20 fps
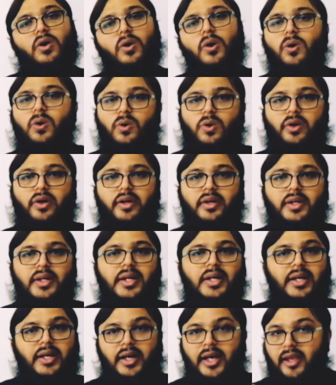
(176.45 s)
or
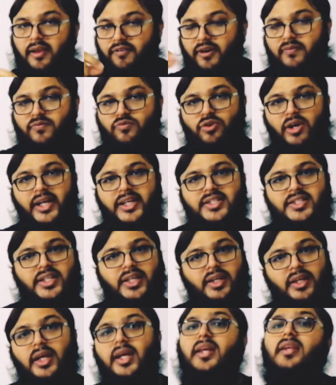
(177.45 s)
if I'm
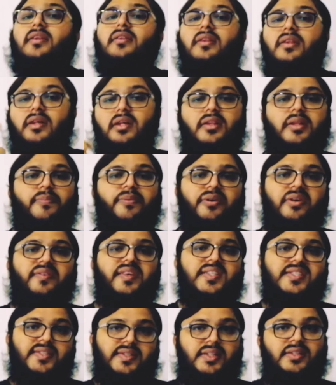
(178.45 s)
writing in the
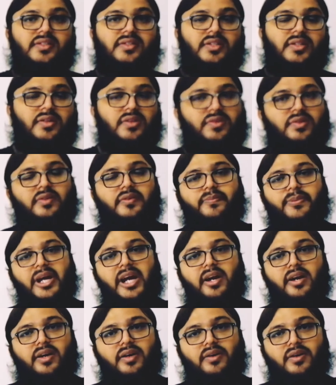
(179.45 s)
previous sentence or a
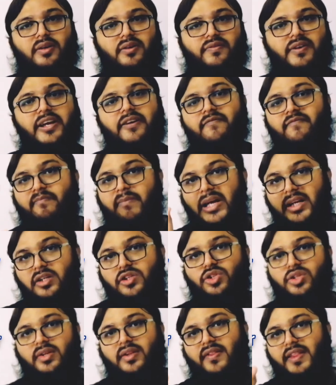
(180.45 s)
paragraph, I
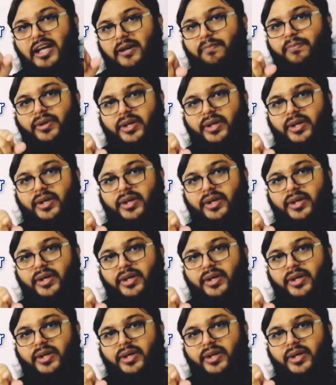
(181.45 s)
mentioned that